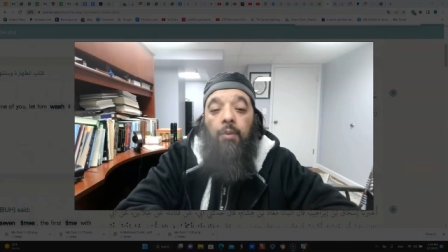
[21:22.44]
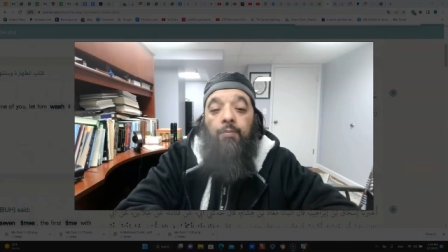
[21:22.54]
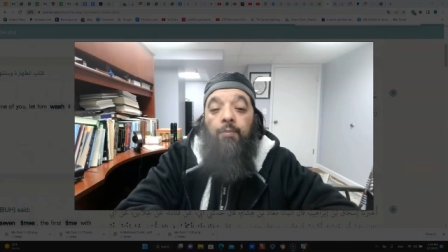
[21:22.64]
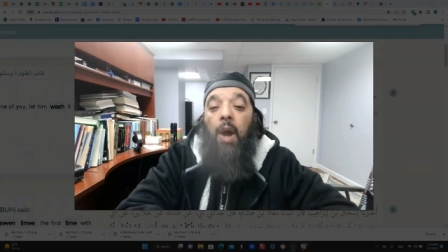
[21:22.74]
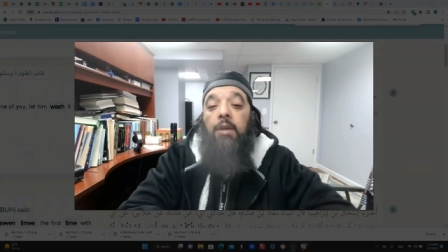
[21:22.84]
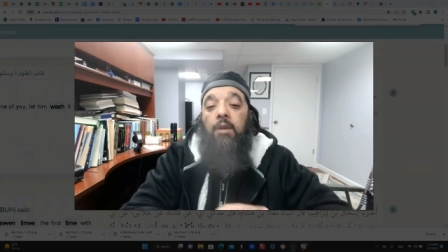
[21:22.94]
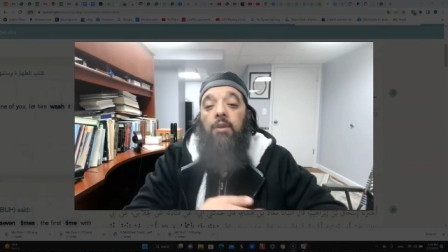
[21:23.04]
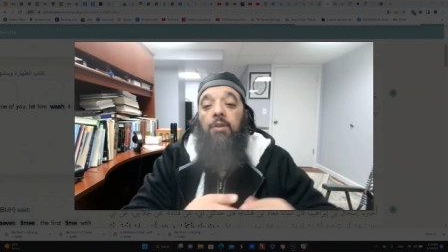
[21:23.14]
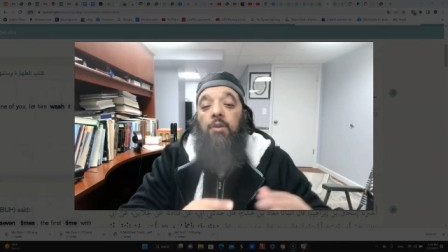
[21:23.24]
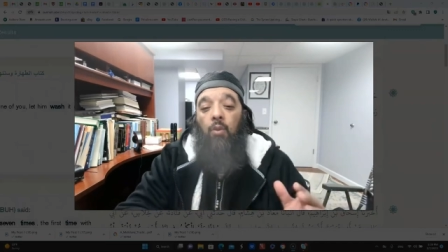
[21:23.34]
But,
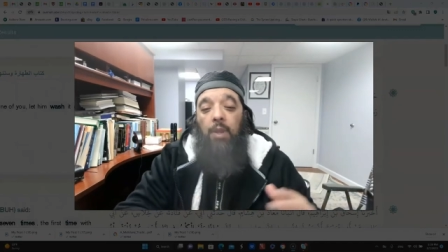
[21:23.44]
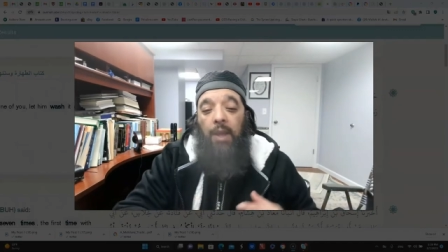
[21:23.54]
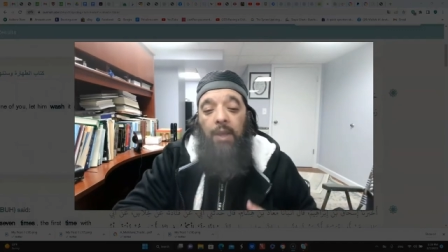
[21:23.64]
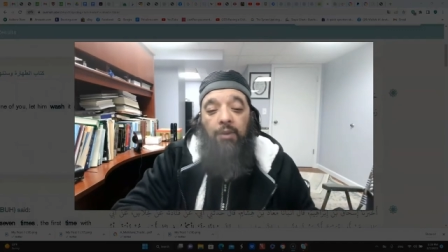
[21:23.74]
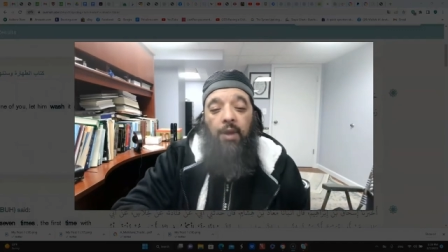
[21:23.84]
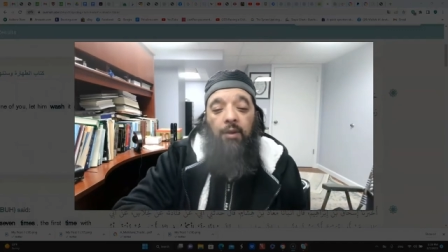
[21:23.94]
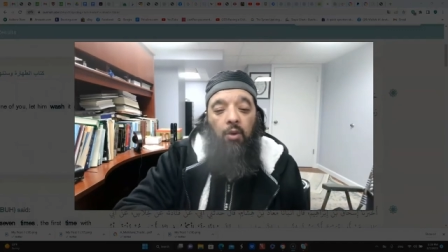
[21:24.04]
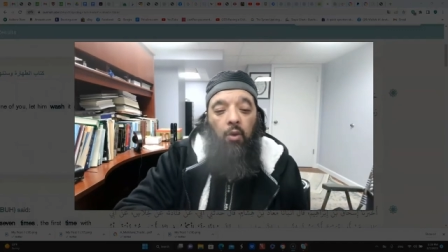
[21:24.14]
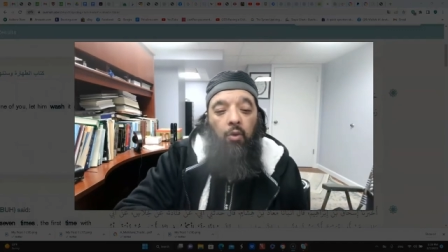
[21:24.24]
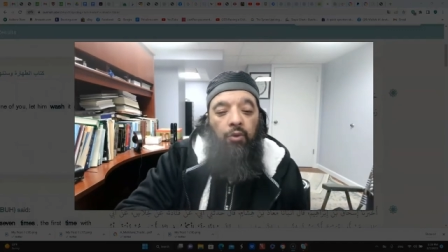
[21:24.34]
like I said,
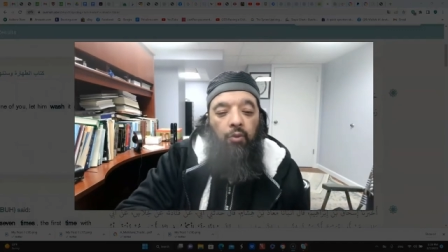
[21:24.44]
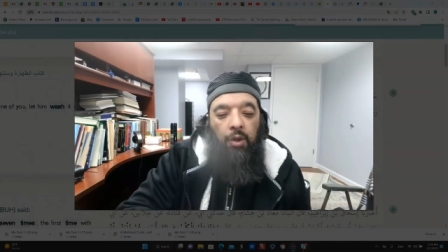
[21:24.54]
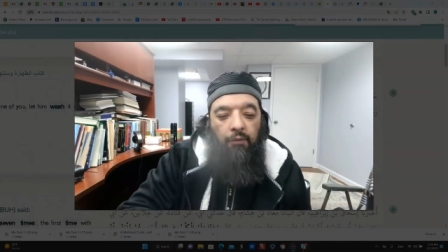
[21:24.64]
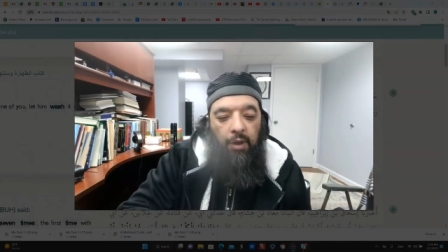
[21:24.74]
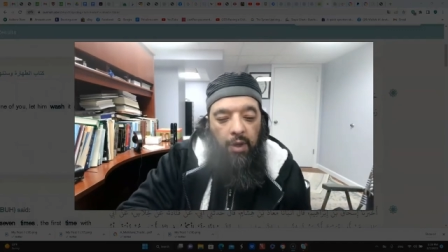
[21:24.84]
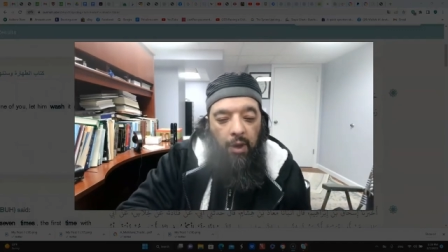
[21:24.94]
who is one of the